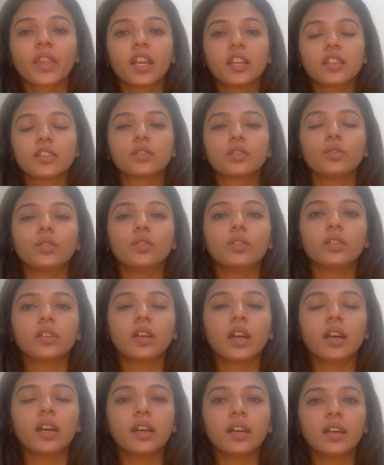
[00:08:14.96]

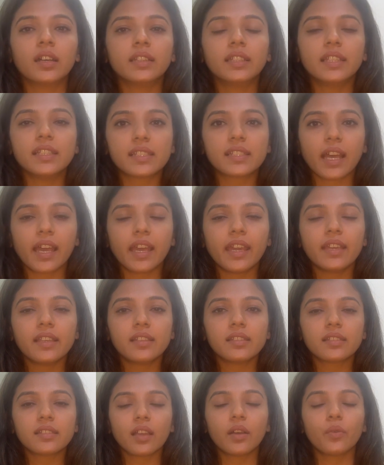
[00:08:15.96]
So these
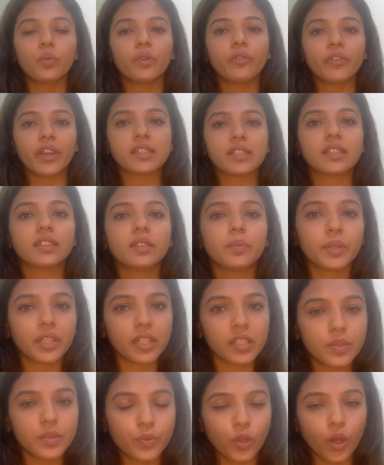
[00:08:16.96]
guys were facing the
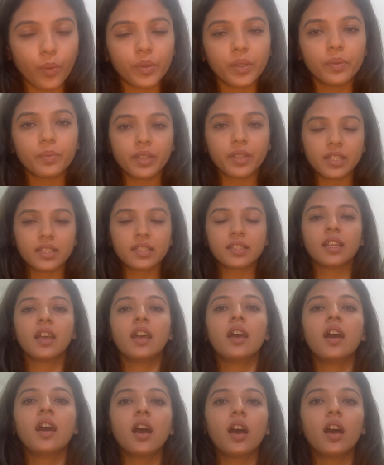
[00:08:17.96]
biggest problem is
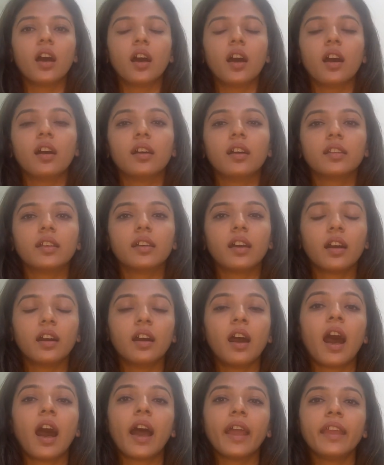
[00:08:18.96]

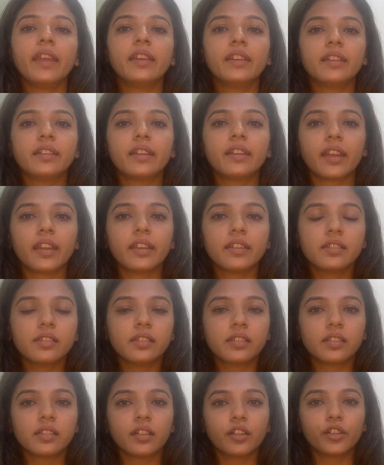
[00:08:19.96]
a high
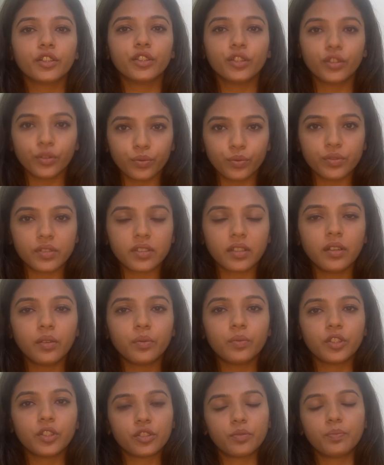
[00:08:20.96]
intent user,
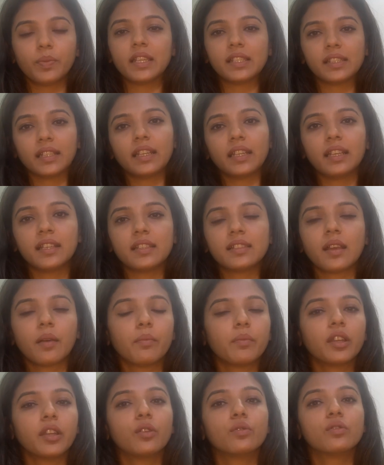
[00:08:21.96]
which basically is
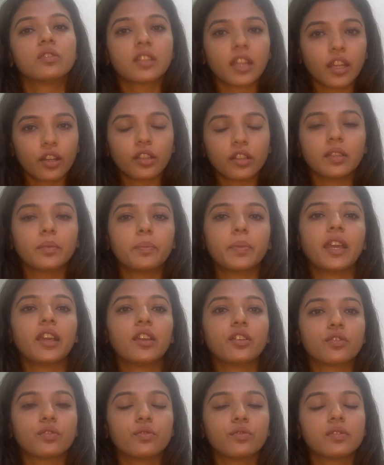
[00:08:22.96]
somebody who stayed on the
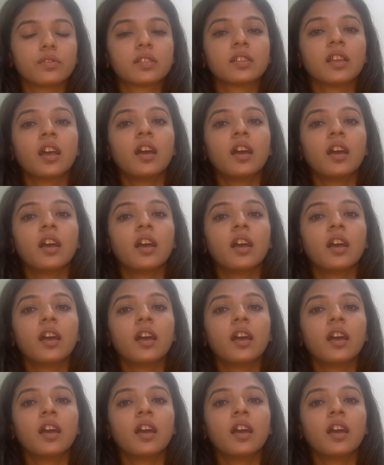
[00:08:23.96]
page, who's